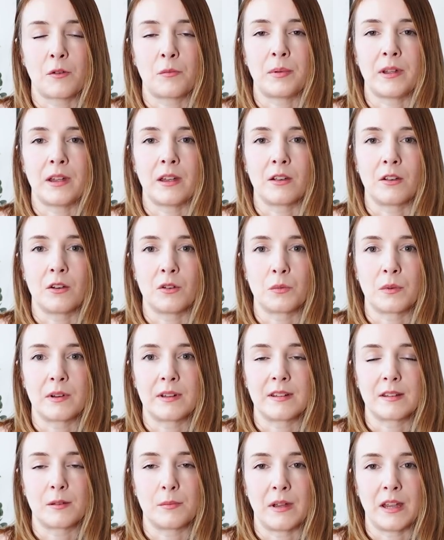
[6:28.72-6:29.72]
would be a good
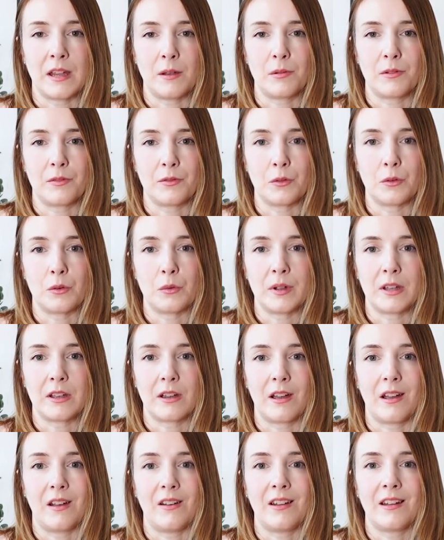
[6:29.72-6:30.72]
one to make before we
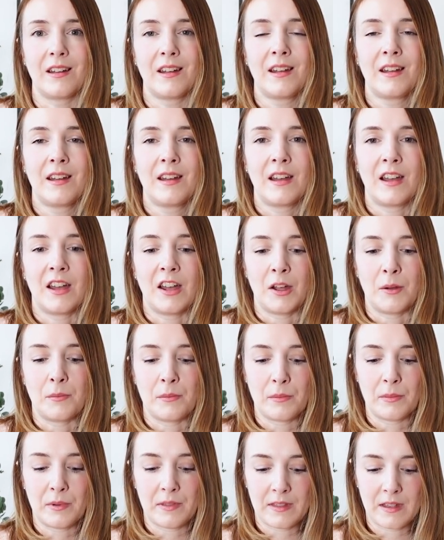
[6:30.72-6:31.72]
go.
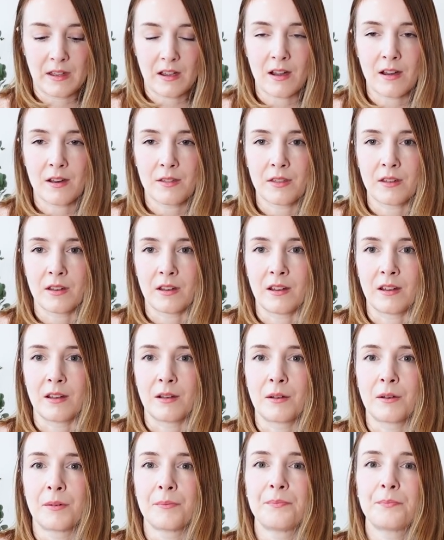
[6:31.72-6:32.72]
But the
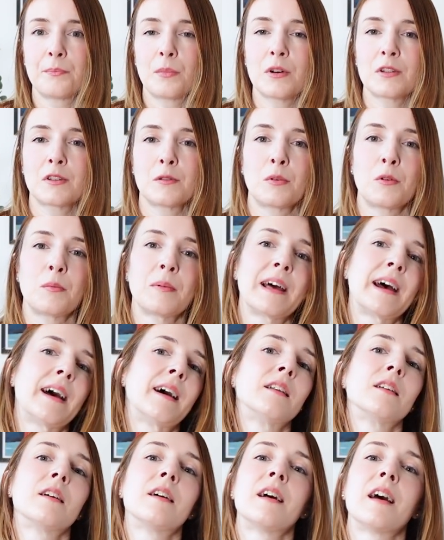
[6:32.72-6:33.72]
other possible
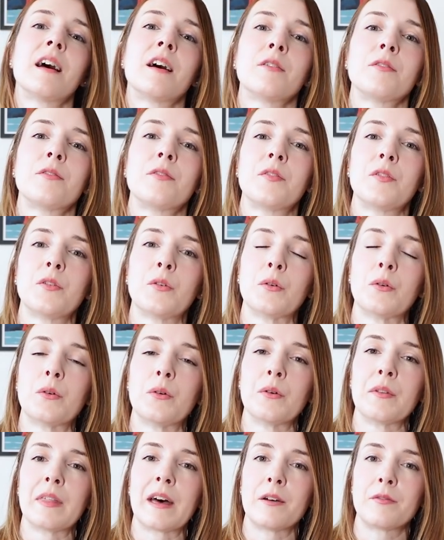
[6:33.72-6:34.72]
plan I have
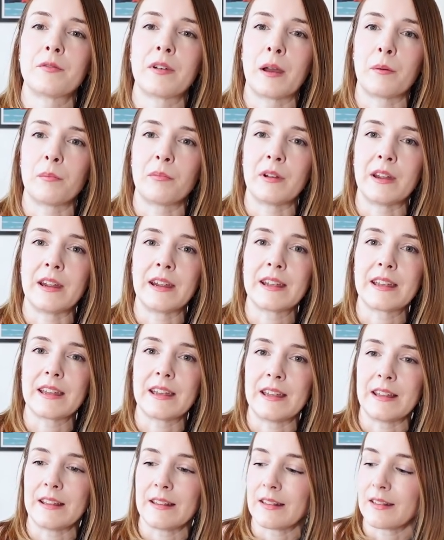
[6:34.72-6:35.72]
for that fabric
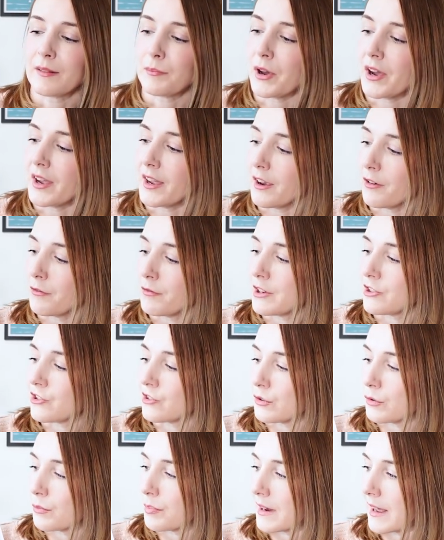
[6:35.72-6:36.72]
is my
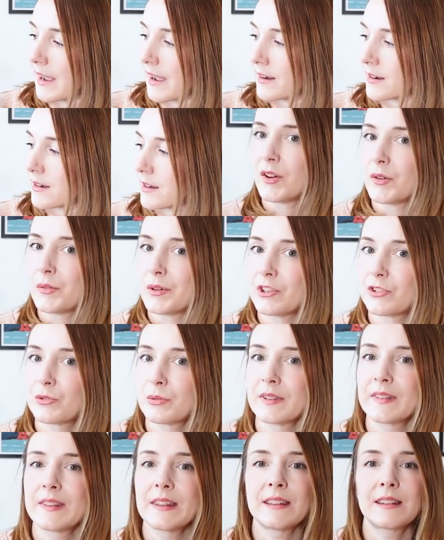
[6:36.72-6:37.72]
original plan, which
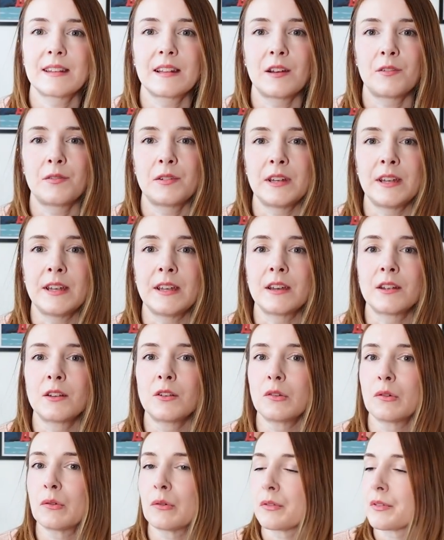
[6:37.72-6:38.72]
was this lovely
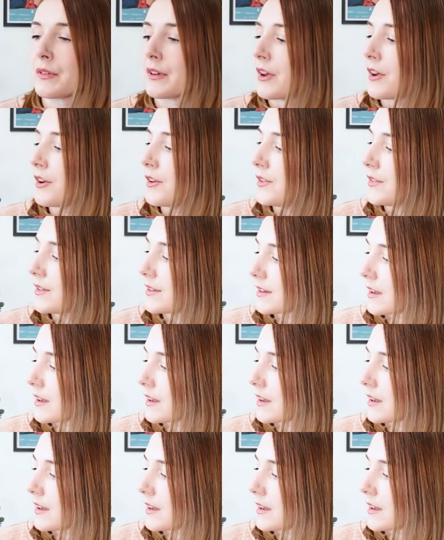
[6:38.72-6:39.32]
Northcote